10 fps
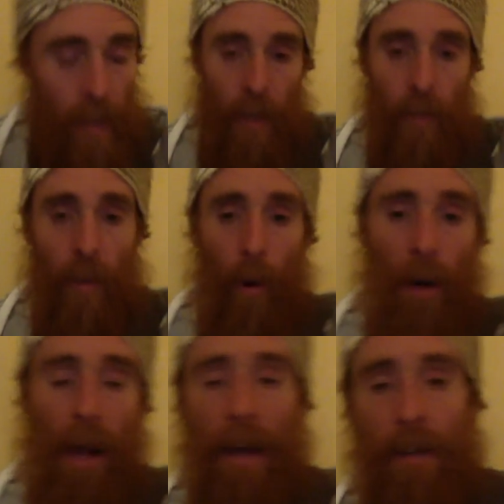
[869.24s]
though
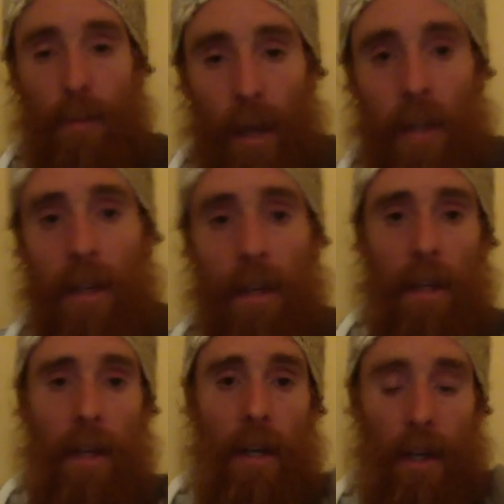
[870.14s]
it has been,
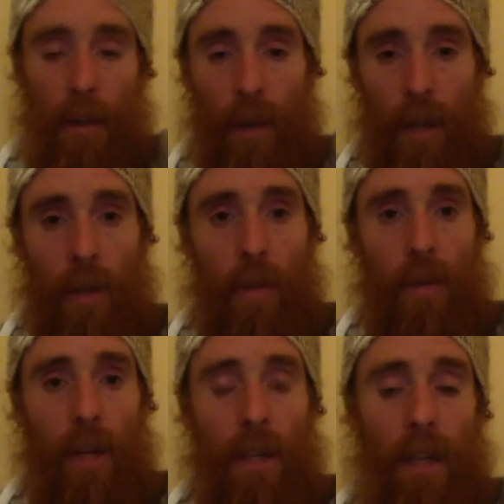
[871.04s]
you can use
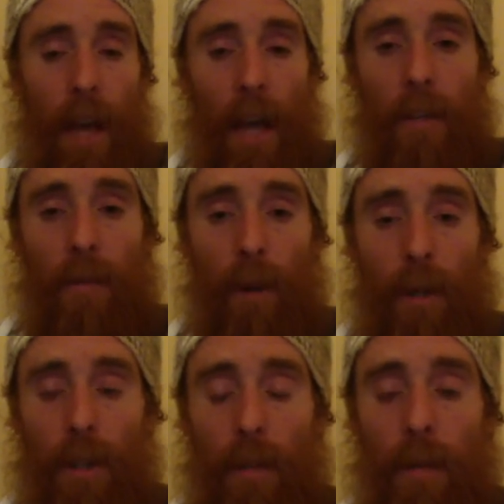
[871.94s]
it as an act of
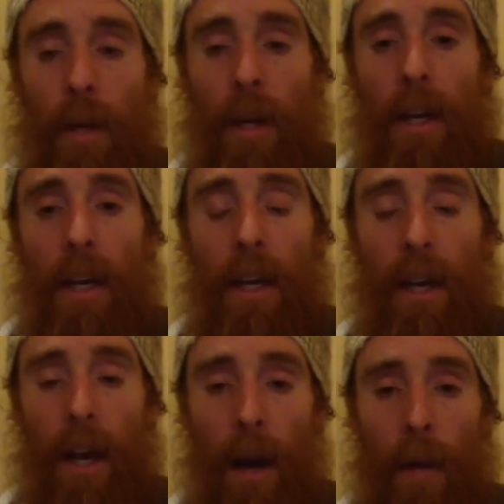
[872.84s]
worship.
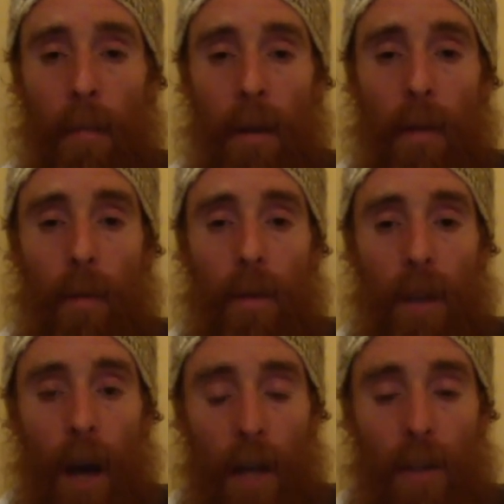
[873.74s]
It was
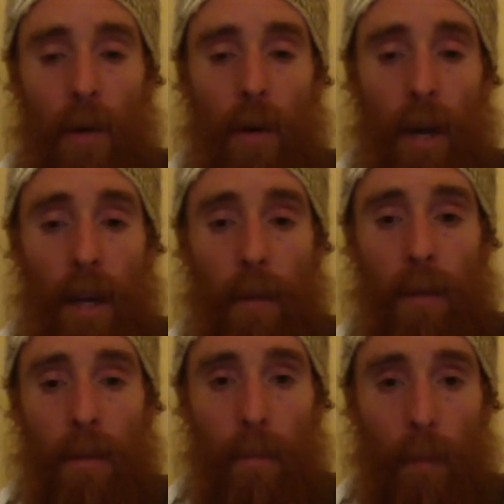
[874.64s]
also, and it
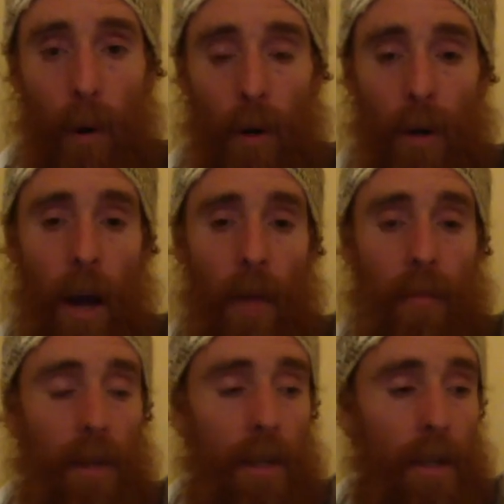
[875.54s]
was more
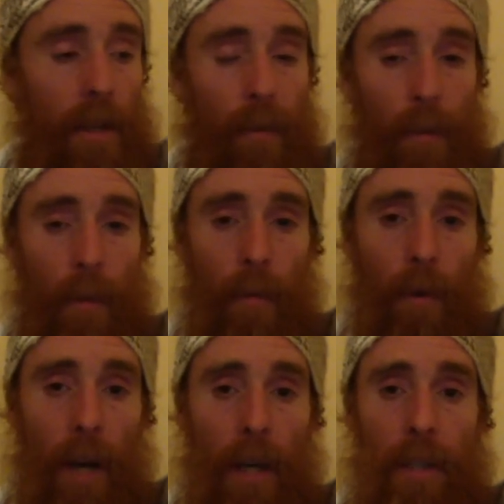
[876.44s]
often, from
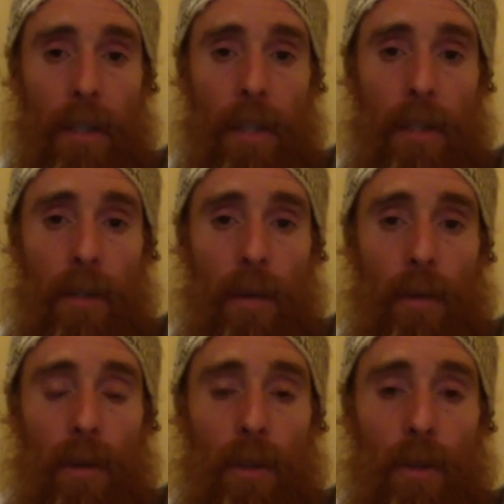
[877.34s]
what I can see in the
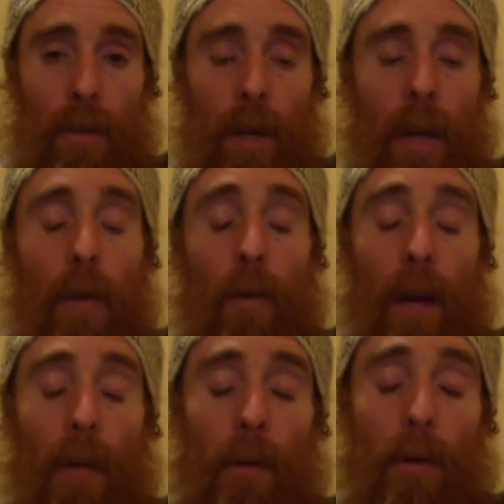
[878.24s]
scriptures, used
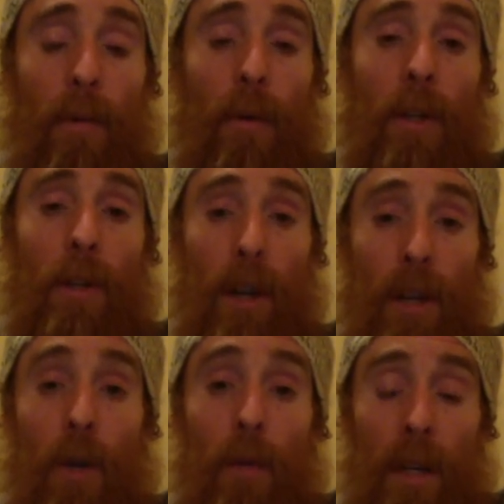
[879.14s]
whenever it was referring to a
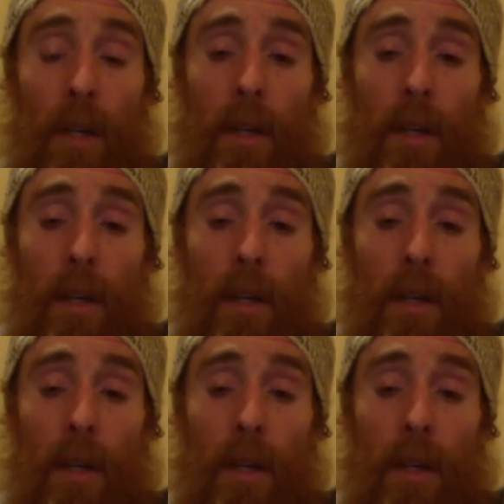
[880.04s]
human.